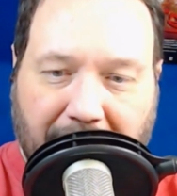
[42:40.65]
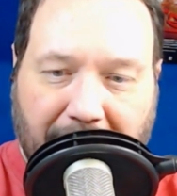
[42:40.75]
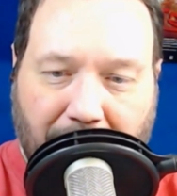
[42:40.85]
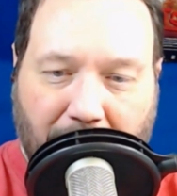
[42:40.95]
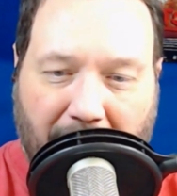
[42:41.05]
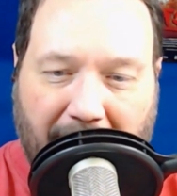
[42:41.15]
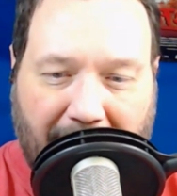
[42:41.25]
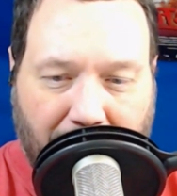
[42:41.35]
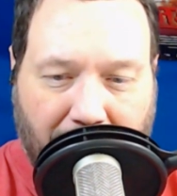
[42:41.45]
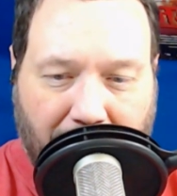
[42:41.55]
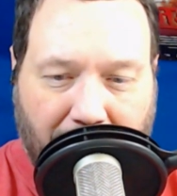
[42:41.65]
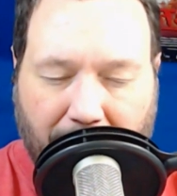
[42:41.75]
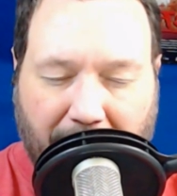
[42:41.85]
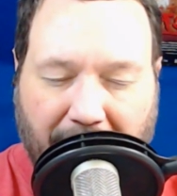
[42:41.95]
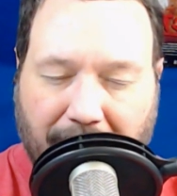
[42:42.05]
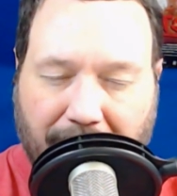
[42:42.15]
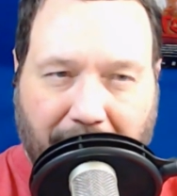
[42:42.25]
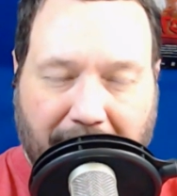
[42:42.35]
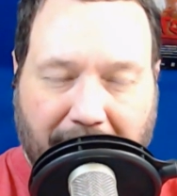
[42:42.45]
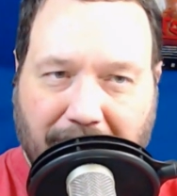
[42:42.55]
One of my good
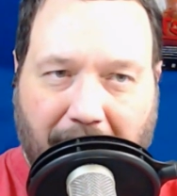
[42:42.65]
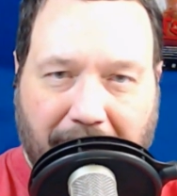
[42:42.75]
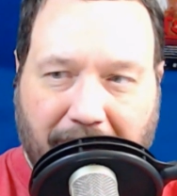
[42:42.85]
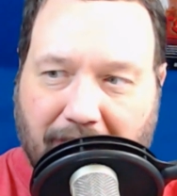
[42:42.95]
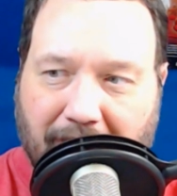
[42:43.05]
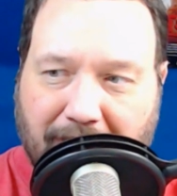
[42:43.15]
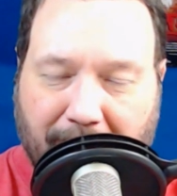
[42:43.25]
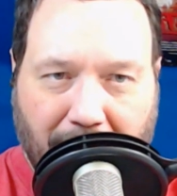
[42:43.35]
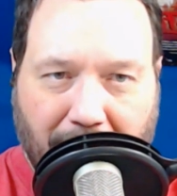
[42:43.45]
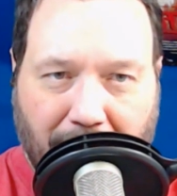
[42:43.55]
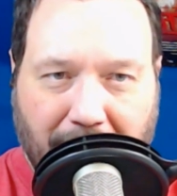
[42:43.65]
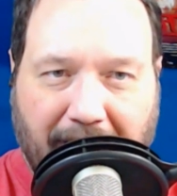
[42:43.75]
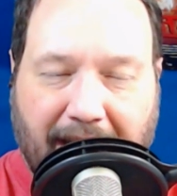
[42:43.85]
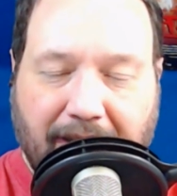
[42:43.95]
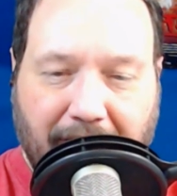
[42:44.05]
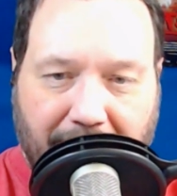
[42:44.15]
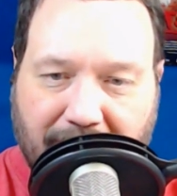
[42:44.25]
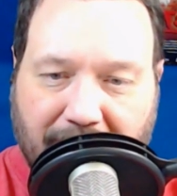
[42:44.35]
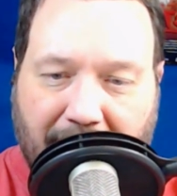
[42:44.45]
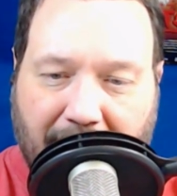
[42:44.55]
friends often talks about the golden handcuffs.